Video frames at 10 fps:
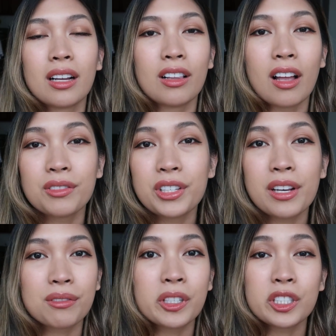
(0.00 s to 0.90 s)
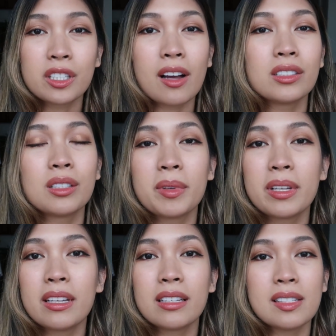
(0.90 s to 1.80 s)
A lot of you have reached out to
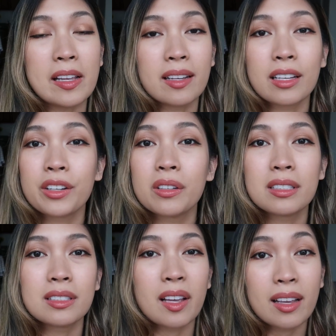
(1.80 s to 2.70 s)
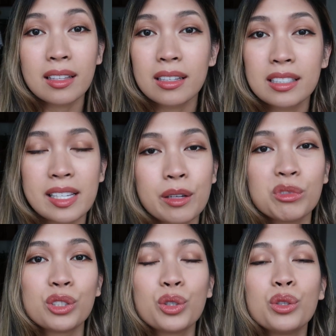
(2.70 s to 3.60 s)
me saying that you're going to take the exam
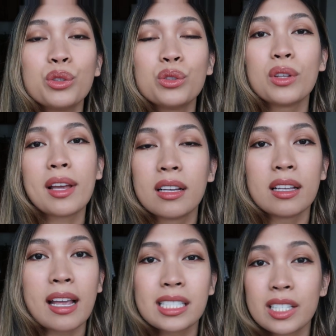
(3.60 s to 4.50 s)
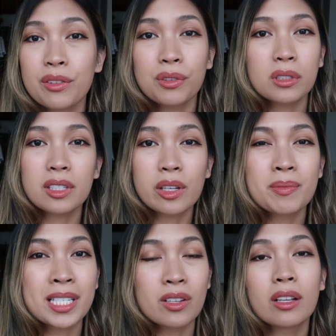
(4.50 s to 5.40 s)
soon and asking for
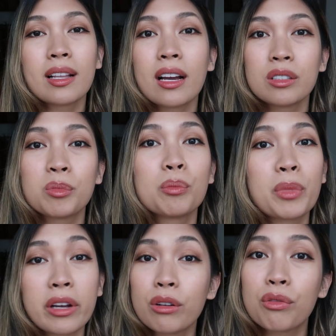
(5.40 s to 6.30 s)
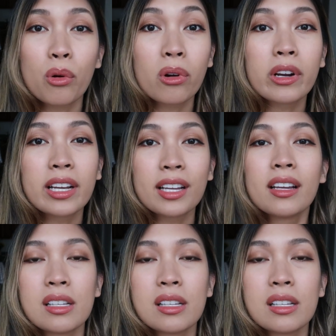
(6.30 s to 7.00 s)
tips on how to prepare for it.